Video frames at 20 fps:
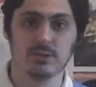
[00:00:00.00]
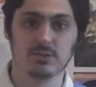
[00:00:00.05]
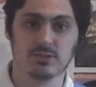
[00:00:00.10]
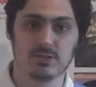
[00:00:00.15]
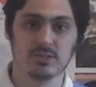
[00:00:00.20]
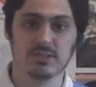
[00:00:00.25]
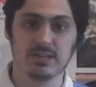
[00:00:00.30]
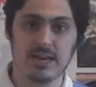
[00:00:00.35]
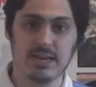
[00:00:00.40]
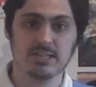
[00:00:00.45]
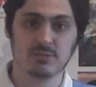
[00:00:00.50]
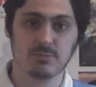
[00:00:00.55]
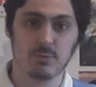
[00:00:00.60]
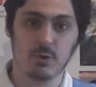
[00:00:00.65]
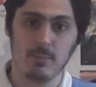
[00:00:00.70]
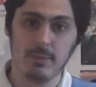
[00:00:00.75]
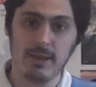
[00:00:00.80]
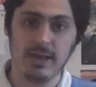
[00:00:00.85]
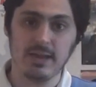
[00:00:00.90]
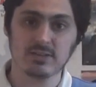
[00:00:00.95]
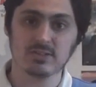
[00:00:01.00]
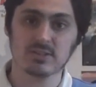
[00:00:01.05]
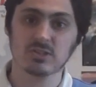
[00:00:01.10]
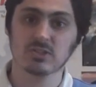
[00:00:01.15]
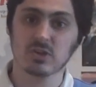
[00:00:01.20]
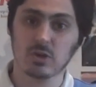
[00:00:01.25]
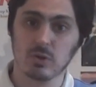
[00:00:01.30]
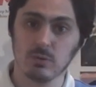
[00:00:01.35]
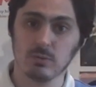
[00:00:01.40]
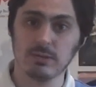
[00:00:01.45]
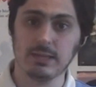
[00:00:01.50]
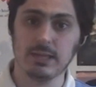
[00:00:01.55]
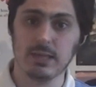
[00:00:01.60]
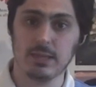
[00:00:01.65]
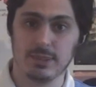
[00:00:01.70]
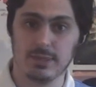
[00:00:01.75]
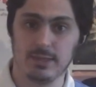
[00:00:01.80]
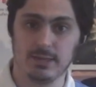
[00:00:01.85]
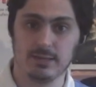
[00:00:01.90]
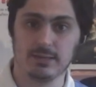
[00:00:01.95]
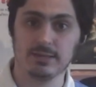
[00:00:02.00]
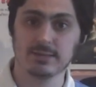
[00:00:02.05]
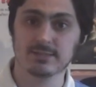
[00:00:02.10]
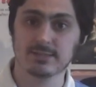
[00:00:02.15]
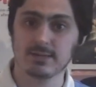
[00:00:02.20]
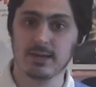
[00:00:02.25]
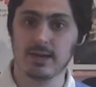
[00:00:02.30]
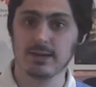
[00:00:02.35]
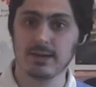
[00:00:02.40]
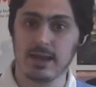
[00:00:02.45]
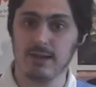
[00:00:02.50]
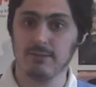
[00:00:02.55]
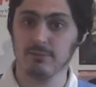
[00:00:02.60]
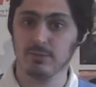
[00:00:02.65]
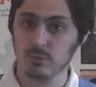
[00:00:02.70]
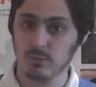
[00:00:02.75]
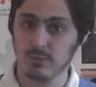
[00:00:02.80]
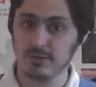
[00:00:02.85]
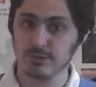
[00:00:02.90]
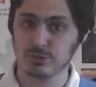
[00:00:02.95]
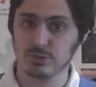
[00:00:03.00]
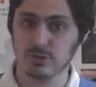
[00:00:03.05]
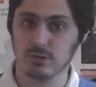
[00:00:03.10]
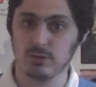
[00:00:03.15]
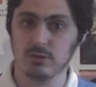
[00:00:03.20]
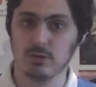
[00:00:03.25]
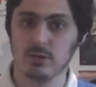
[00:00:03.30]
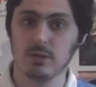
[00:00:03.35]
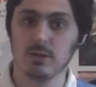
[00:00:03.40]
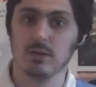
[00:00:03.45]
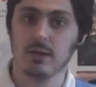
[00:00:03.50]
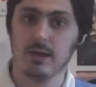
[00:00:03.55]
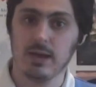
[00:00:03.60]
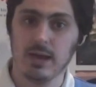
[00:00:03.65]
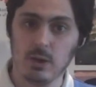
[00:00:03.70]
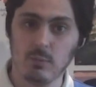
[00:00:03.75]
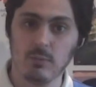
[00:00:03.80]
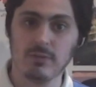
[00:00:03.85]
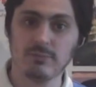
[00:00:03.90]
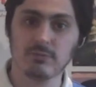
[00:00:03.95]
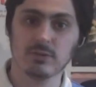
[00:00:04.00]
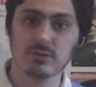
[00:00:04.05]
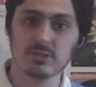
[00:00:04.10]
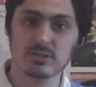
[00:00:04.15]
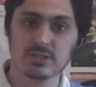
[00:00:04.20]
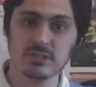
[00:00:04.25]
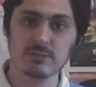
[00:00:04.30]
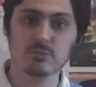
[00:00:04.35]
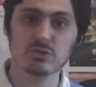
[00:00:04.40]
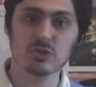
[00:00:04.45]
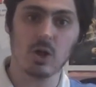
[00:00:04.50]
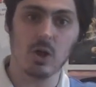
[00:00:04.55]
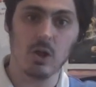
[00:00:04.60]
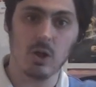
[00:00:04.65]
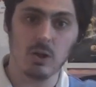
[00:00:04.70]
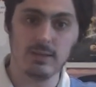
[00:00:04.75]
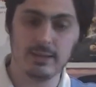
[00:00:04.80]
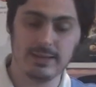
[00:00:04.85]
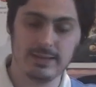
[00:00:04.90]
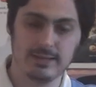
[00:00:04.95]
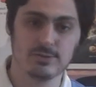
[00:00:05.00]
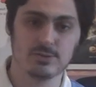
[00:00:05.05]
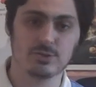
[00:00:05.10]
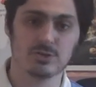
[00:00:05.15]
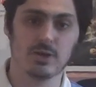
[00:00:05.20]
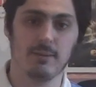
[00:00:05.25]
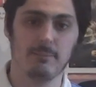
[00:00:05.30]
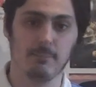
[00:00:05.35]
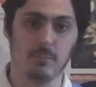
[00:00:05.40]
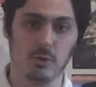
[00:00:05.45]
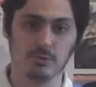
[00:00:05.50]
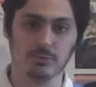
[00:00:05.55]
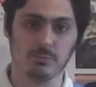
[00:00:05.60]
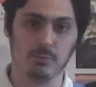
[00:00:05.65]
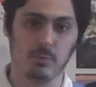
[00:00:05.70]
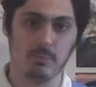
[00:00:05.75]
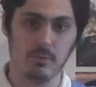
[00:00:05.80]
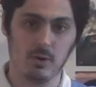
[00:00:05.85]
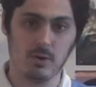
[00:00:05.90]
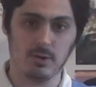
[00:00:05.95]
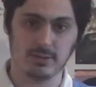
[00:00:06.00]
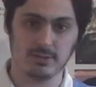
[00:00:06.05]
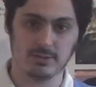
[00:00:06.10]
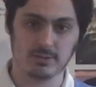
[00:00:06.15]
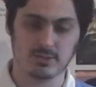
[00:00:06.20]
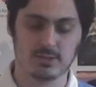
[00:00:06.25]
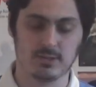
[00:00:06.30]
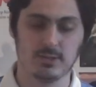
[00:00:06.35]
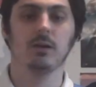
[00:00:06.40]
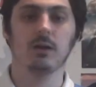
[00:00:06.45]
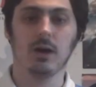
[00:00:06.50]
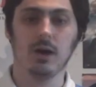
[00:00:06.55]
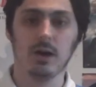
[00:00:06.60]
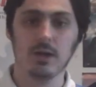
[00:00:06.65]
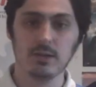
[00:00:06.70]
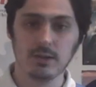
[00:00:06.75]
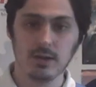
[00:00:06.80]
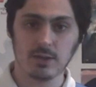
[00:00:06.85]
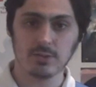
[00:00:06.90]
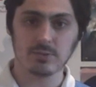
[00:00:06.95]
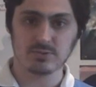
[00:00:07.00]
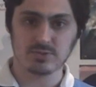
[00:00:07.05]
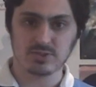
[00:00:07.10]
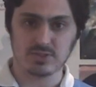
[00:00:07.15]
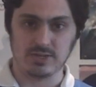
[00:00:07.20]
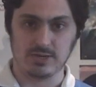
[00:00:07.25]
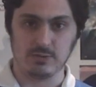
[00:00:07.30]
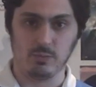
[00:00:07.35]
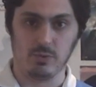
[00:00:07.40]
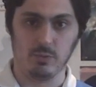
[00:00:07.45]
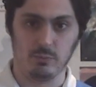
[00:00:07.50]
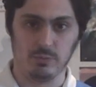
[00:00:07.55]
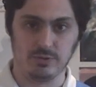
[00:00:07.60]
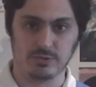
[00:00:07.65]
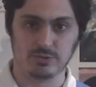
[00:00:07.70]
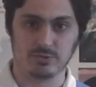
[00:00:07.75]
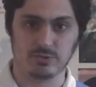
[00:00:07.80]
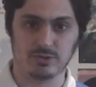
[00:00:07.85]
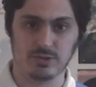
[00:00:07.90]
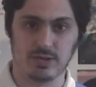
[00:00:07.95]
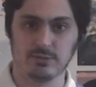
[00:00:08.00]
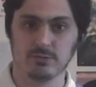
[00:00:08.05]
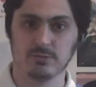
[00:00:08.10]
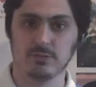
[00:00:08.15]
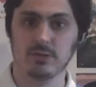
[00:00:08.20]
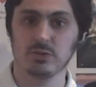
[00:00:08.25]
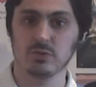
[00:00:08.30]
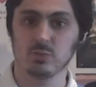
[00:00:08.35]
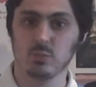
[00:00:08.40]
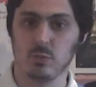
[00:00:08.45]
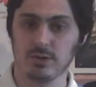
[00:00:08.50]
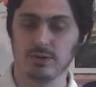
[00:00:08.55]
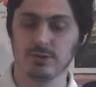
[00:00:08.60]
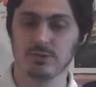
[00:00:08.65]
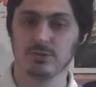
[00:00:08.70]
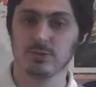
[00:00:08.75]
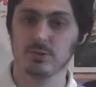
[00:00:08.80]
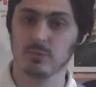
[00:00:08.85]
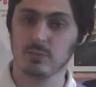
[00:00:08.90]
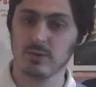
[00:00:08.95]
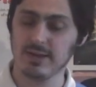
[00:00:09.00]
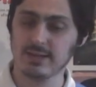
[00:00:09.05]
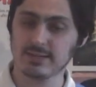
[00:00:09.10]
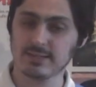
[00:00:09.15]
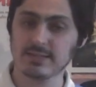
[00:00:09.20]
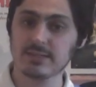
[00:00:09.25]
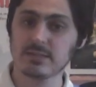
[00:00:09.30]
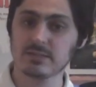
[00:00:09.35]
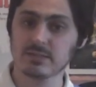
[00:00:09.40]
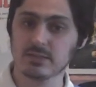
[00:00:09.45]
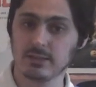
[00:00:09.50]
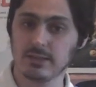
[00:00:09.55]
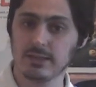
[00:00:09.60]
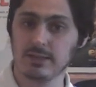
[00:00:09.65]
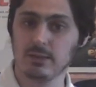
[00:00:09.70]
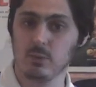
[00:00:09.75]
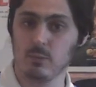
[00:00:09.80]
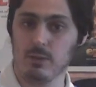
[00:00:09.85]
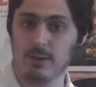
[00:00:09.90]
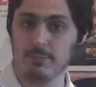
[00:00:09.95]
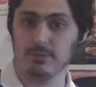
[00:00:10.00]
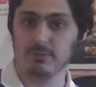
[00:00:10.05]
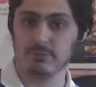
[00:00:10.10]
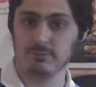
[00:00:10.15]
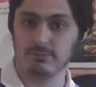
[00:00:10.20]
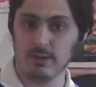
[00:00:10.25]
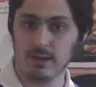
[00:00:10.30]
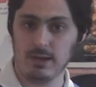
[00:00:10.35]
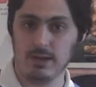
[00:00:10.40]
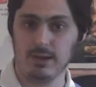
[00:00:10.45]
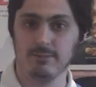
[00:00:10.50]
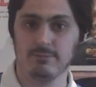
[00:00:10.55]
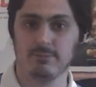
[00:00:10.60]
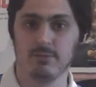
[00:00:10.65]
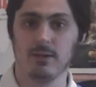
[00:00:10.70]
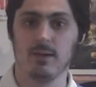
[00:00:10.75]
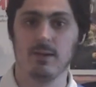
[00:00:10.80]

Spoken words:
Since HBO Max is currently a thing, it's not out of the question. However, it seems to all hinge on multiple parties. Another sequel Richard Donner has wanted to direct is Lethal Weapon 5.